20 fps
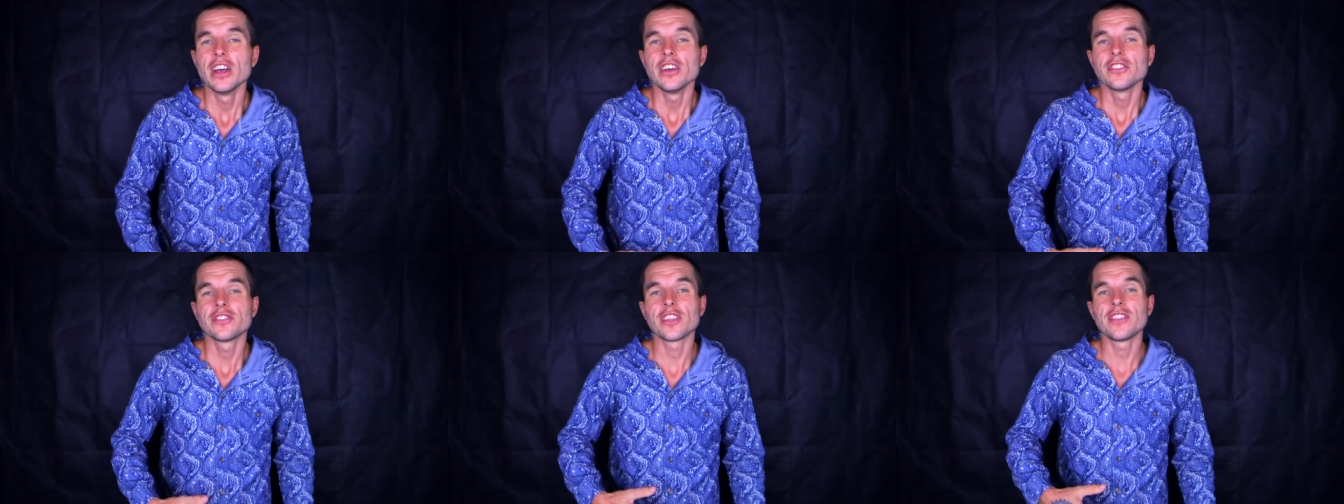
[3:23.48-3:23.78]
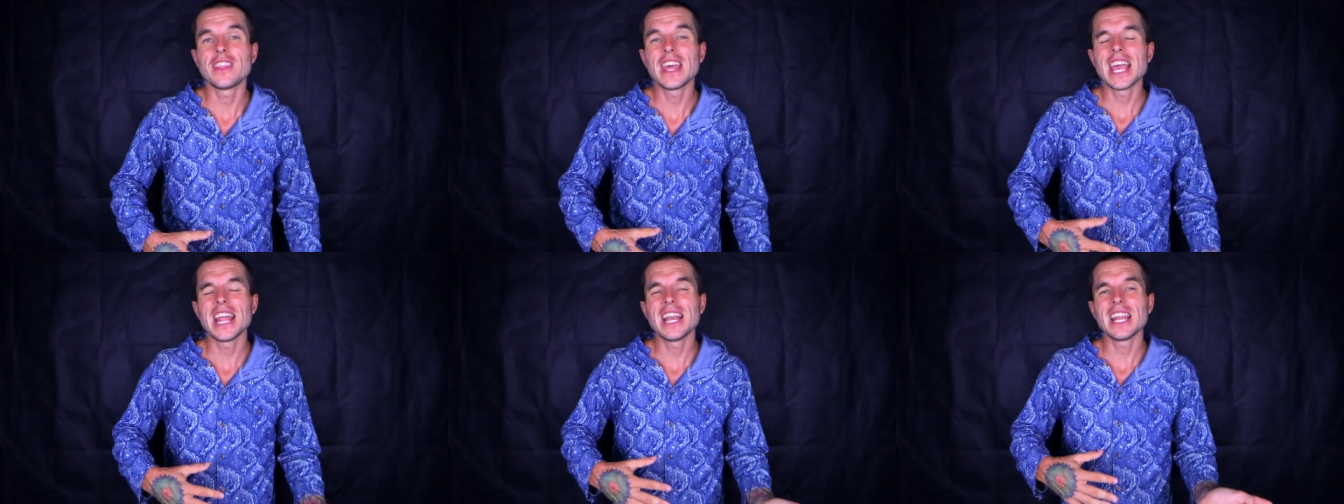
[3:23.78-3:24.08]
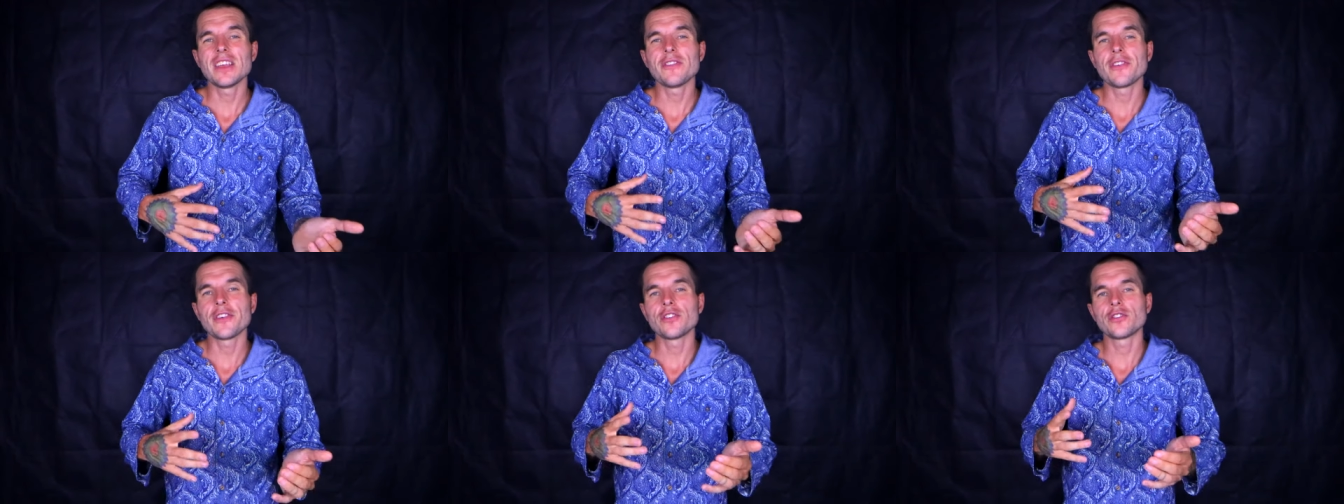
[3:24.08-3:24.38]
So then,
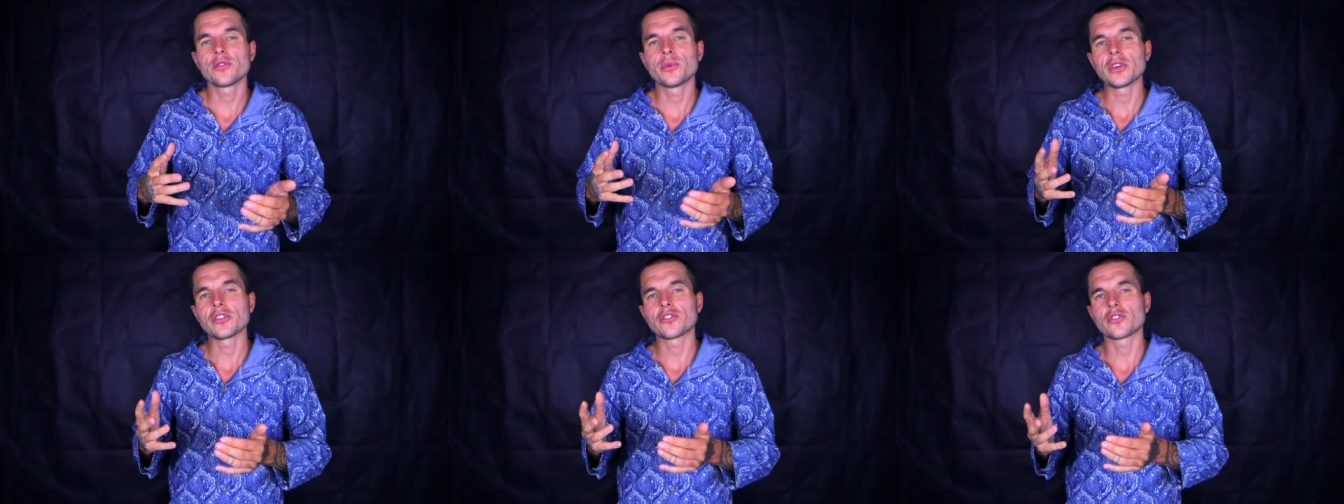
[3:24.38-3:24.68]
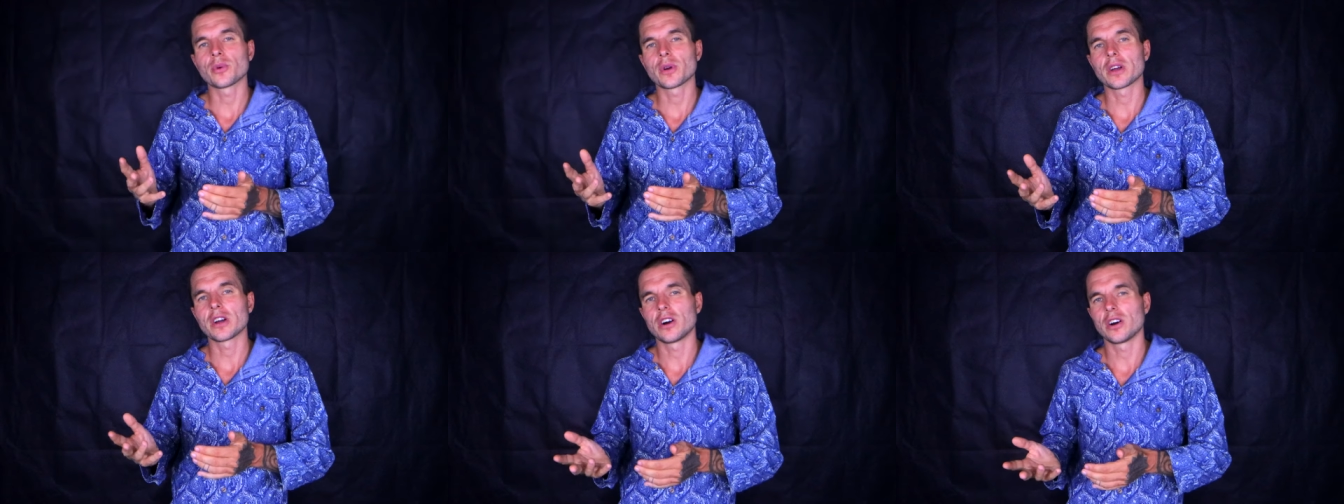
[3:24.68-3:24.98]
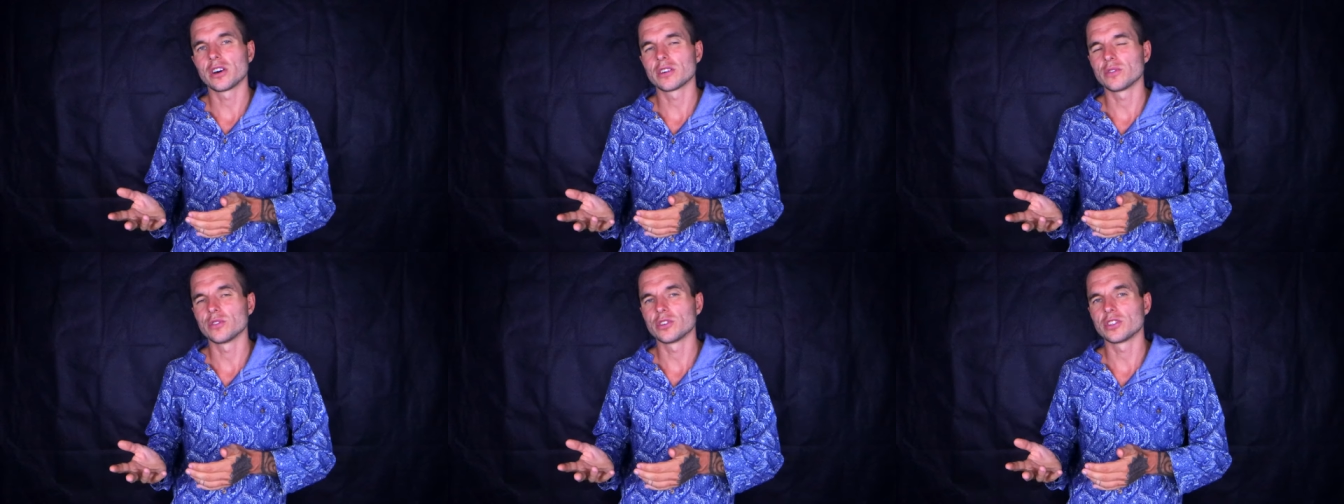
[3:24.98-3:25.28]
if you switch to a
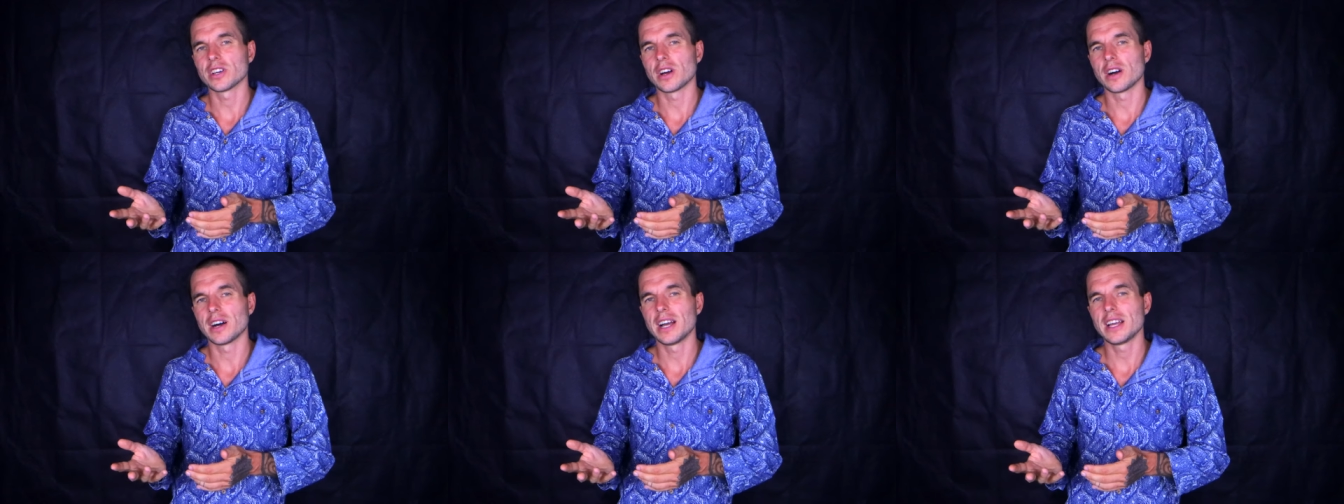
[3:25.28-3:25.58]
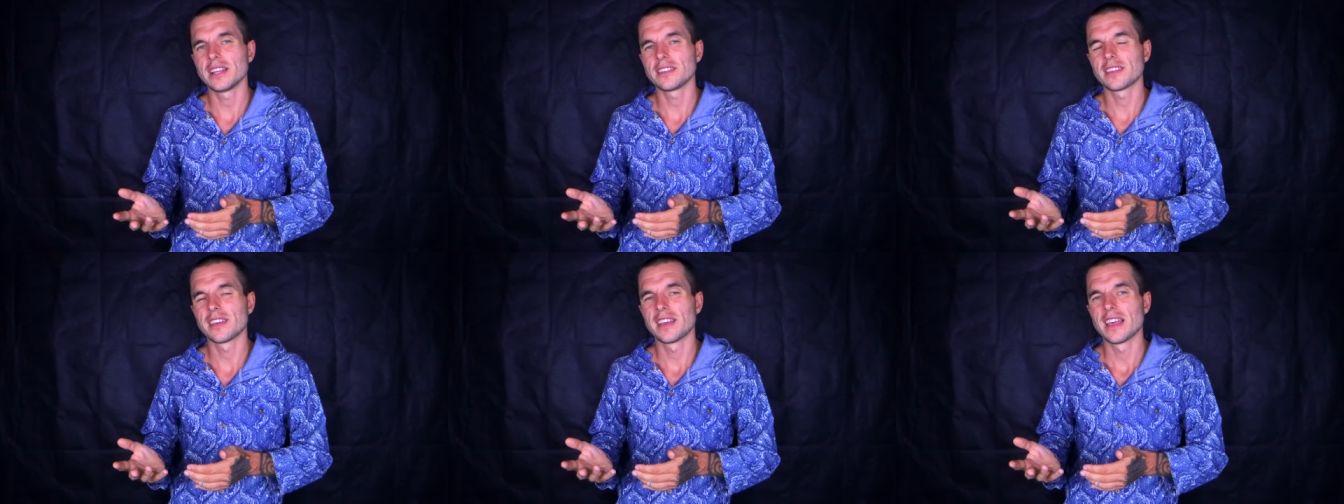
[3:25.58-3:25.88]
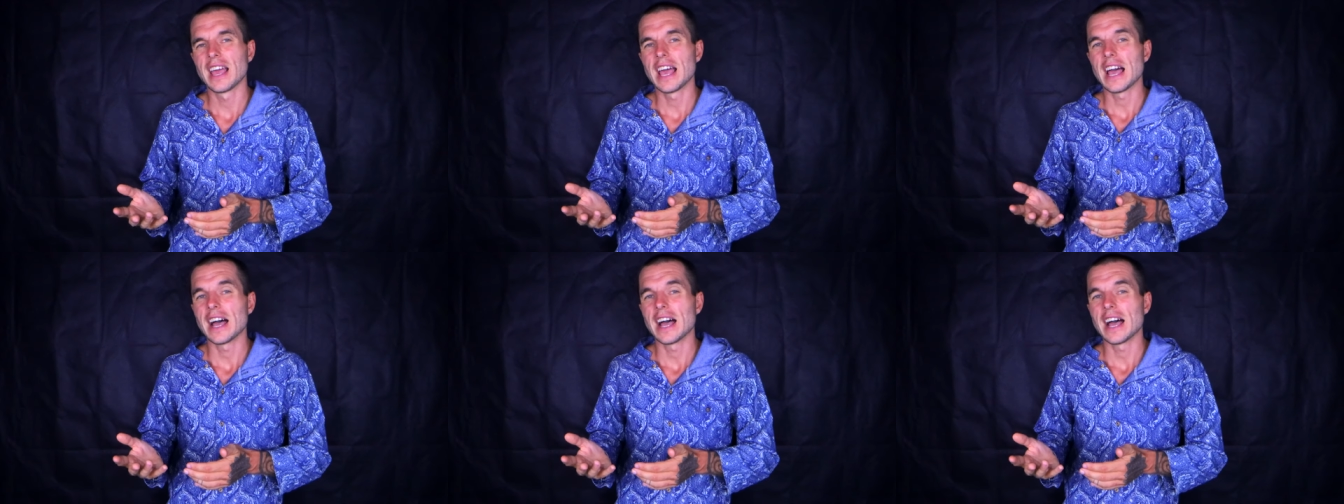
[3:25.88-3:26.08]
carnivore diet